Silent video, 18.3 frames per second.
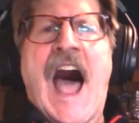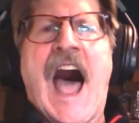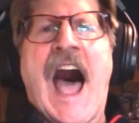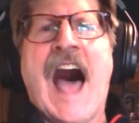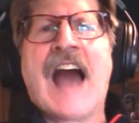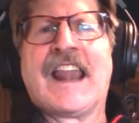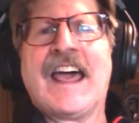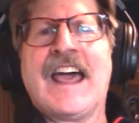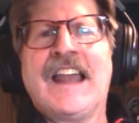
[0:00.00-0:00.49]

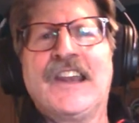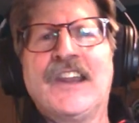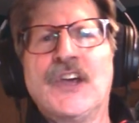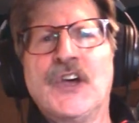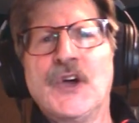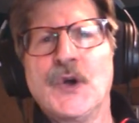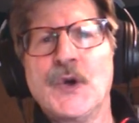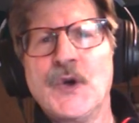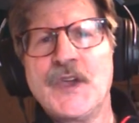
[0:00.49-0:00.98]

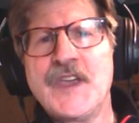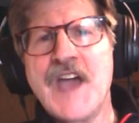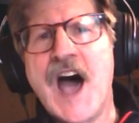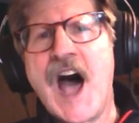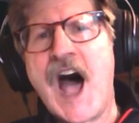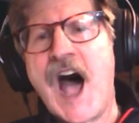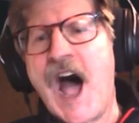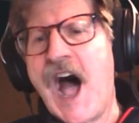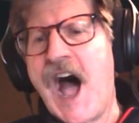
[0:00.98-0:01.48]

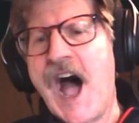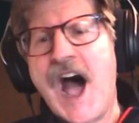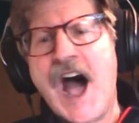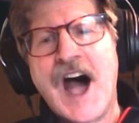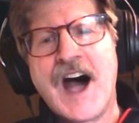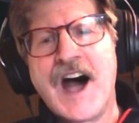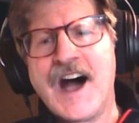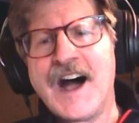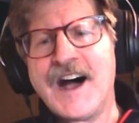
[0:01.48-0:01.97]

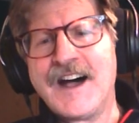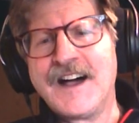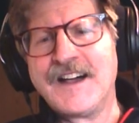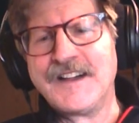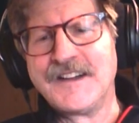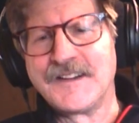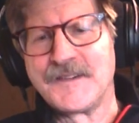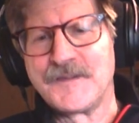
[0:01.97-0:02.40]
Hallelujah!